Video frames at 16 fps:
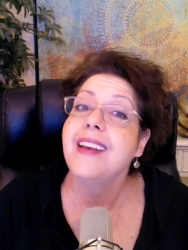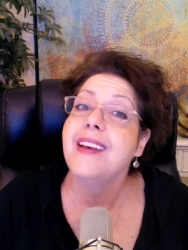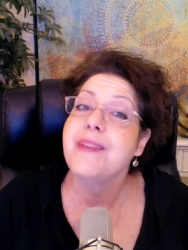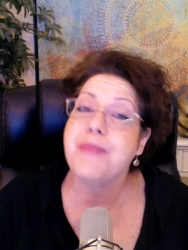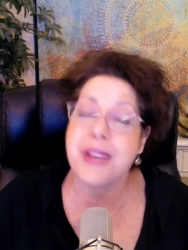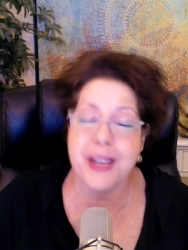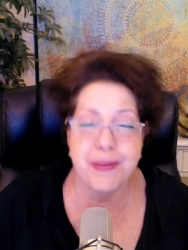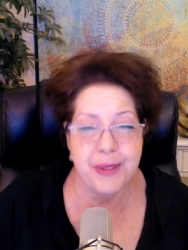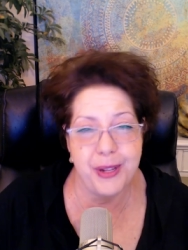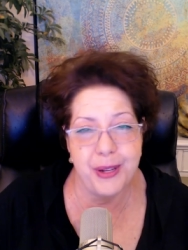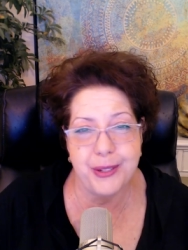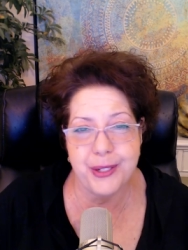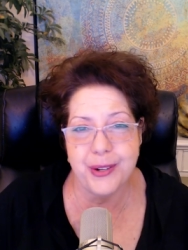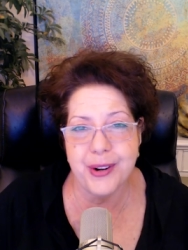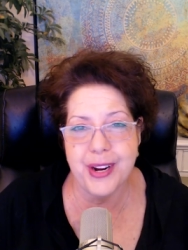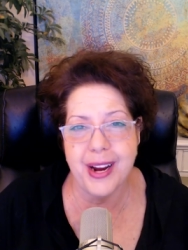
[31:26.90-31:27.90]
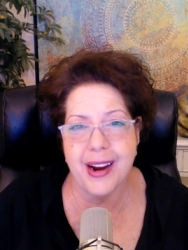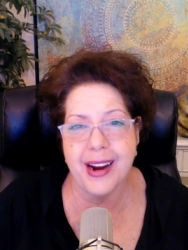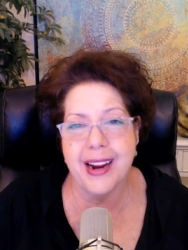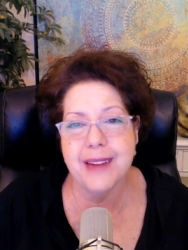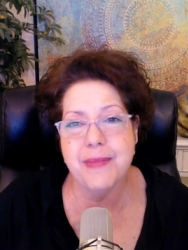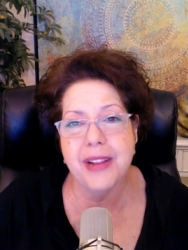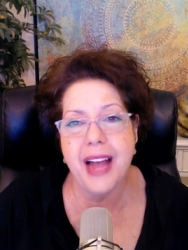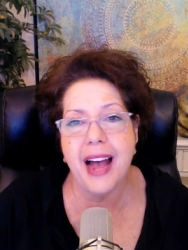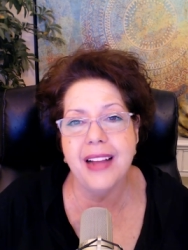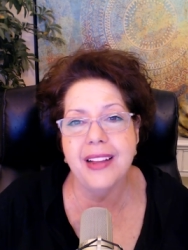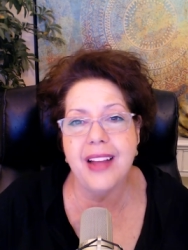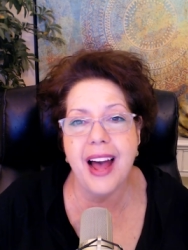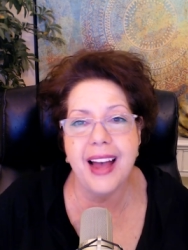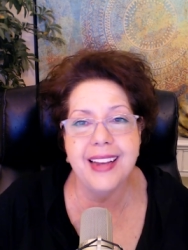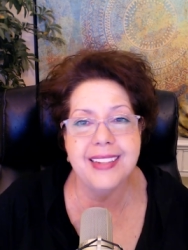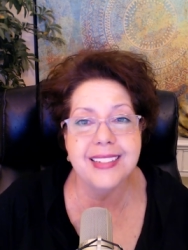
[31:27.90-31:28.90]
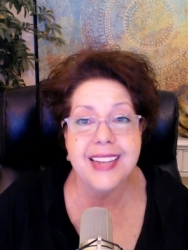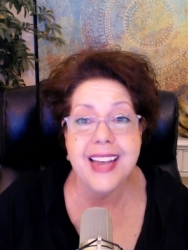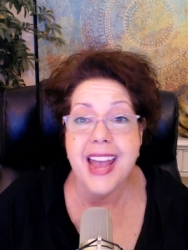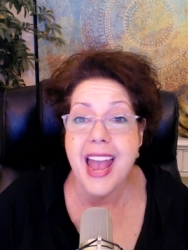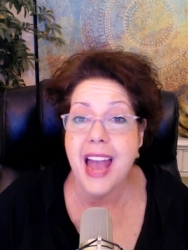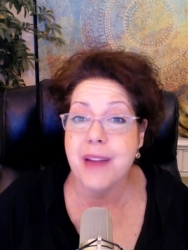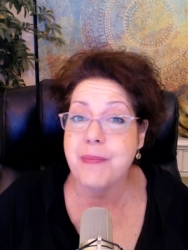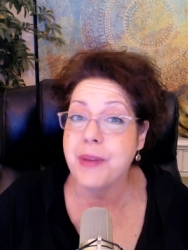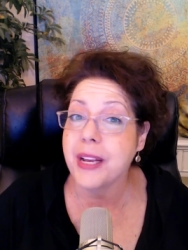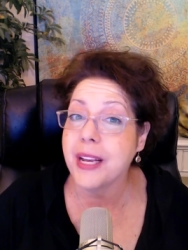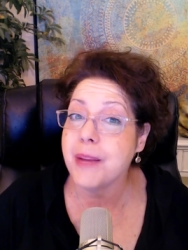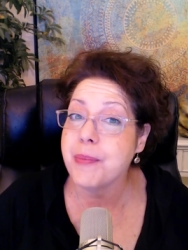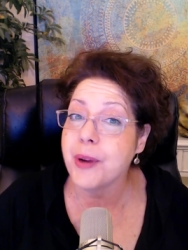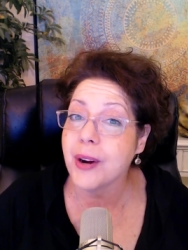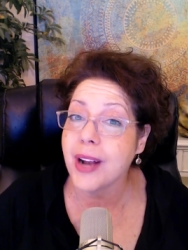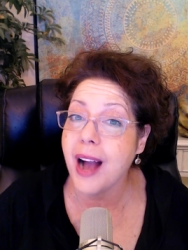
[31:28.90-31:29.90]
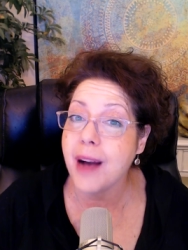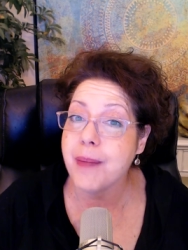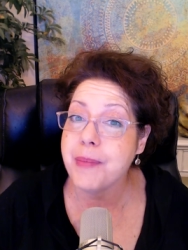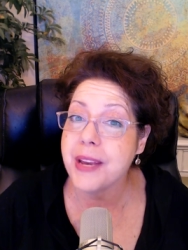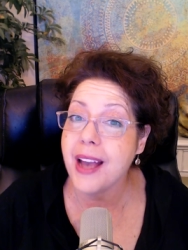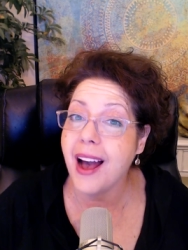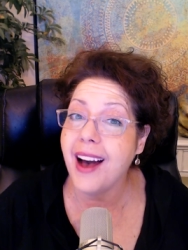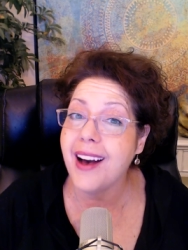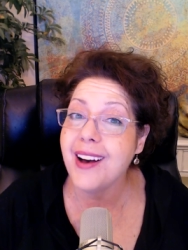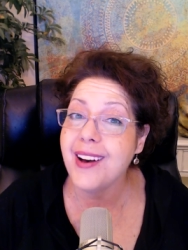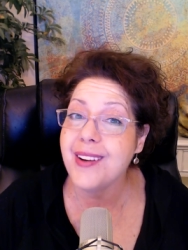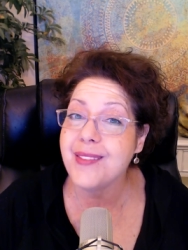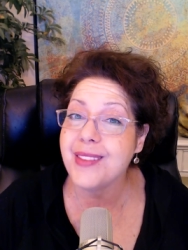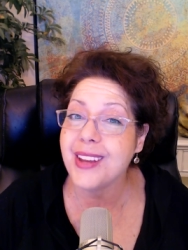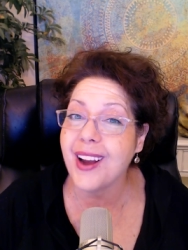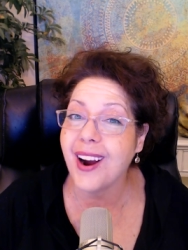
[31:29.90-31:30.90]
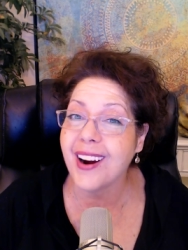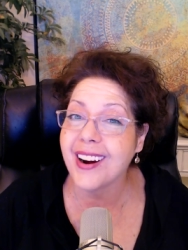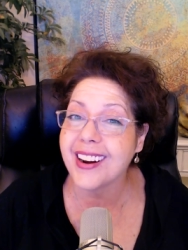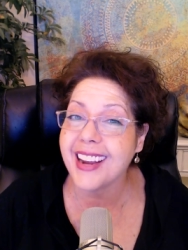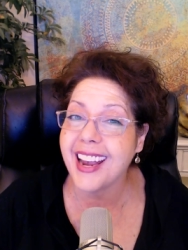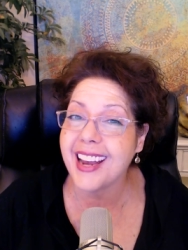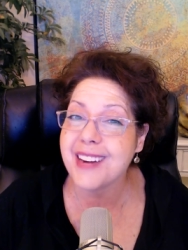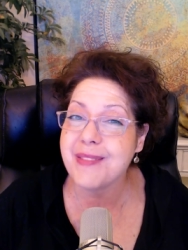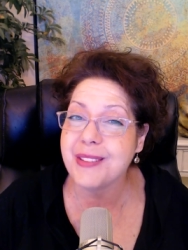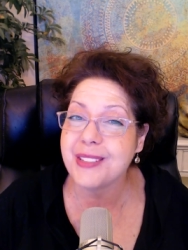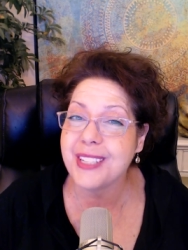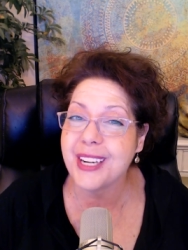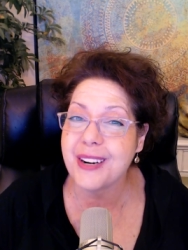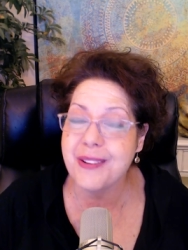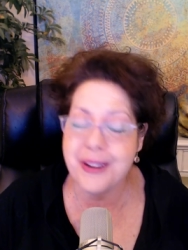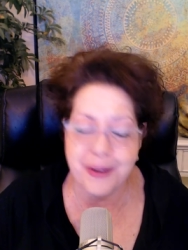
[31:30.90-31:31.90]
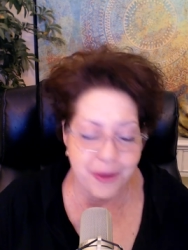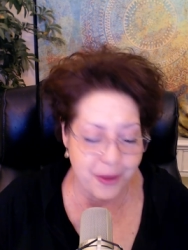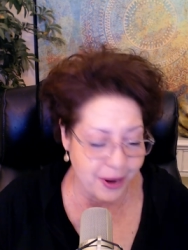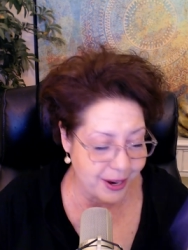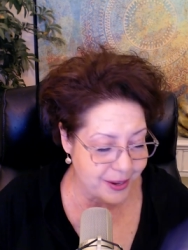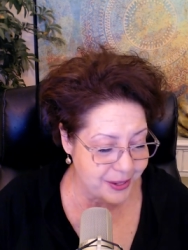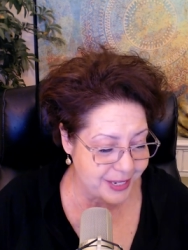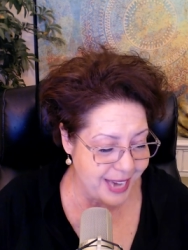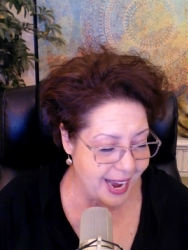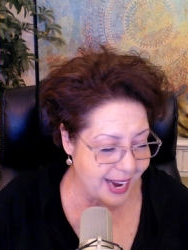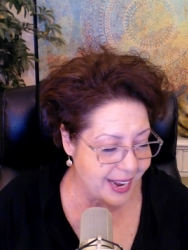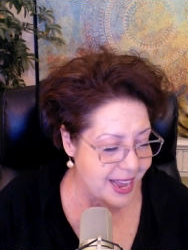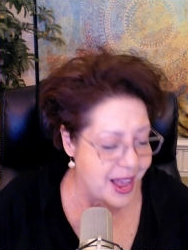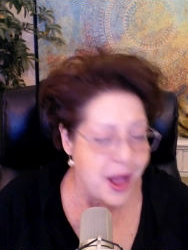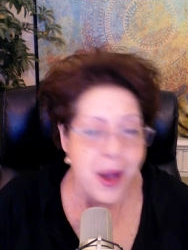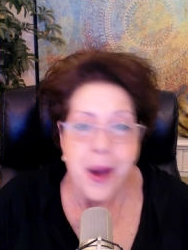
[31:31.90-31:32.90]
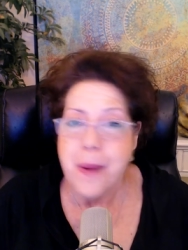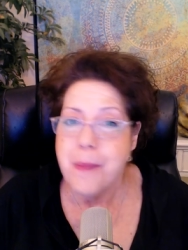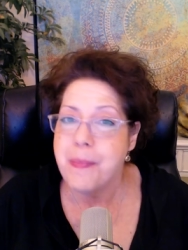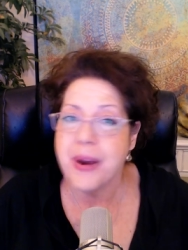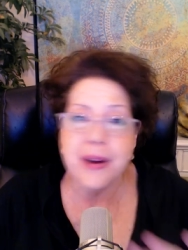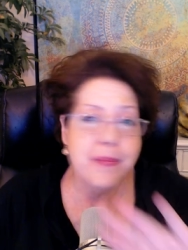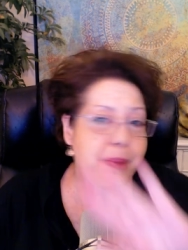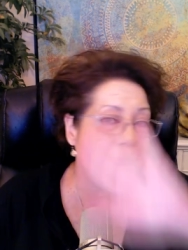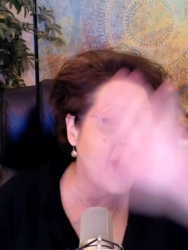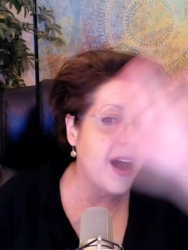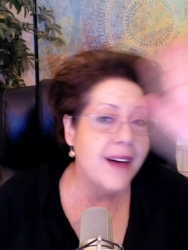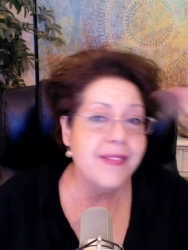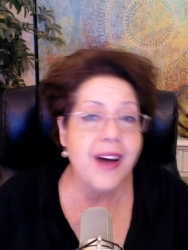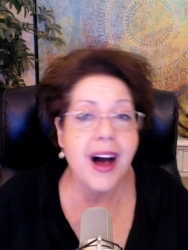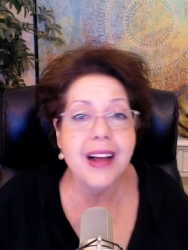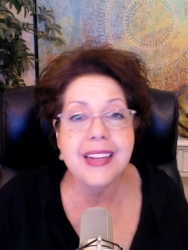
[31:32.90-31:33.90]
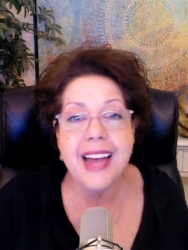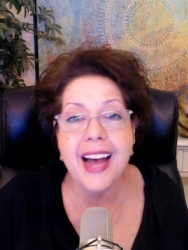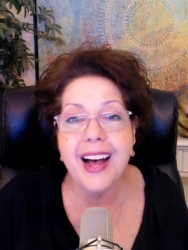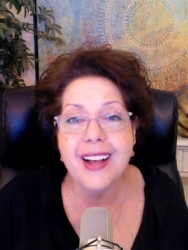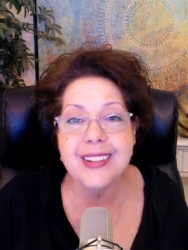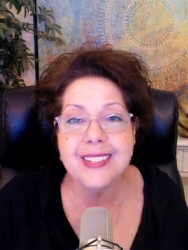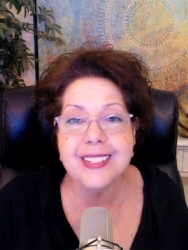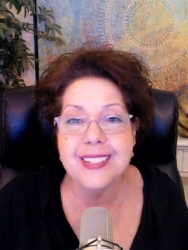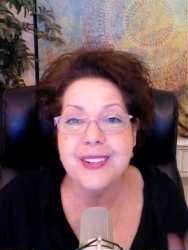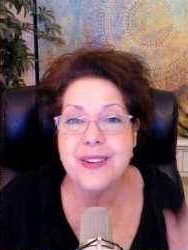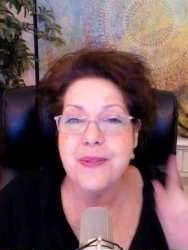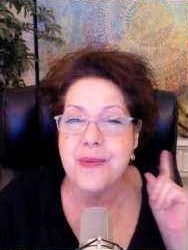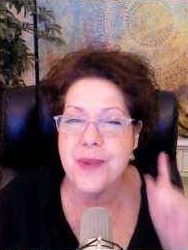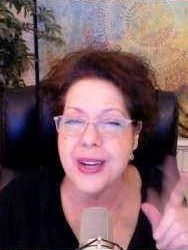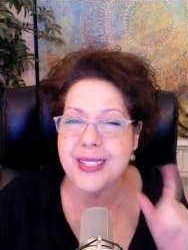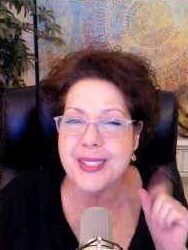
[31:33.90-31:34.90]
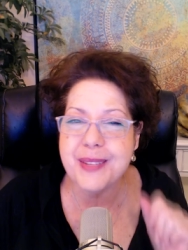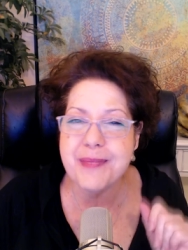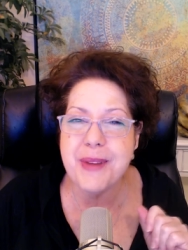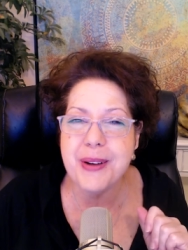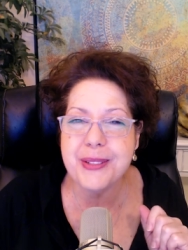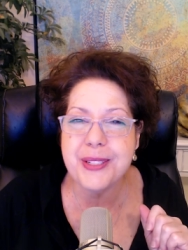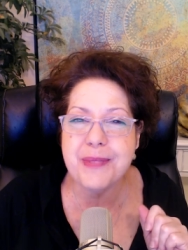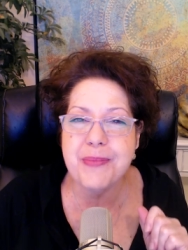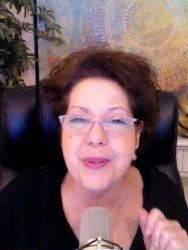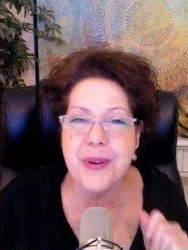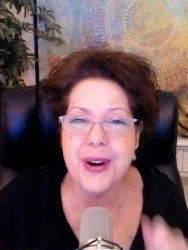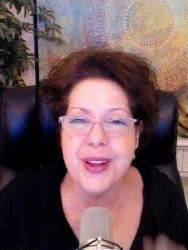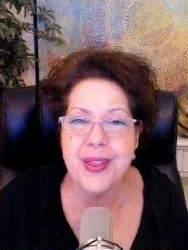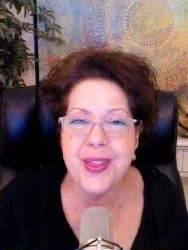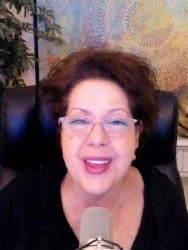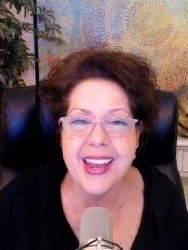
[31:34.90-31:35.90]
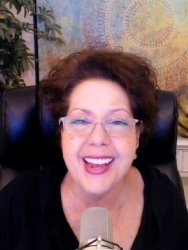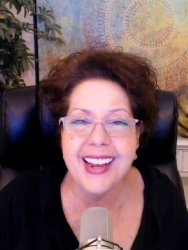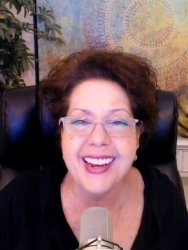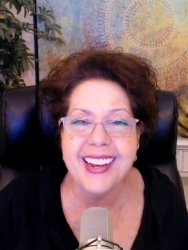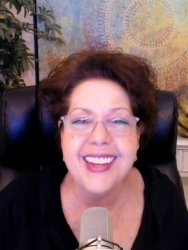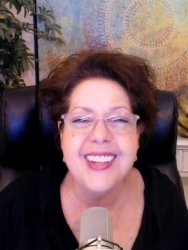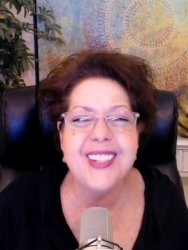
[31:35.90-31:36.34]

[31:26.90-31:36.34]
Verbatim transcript: Become closer to your animal allies and pick up your copy of the Ark Animal Tarot and Oracle deck. But above all else, what's the most important thing?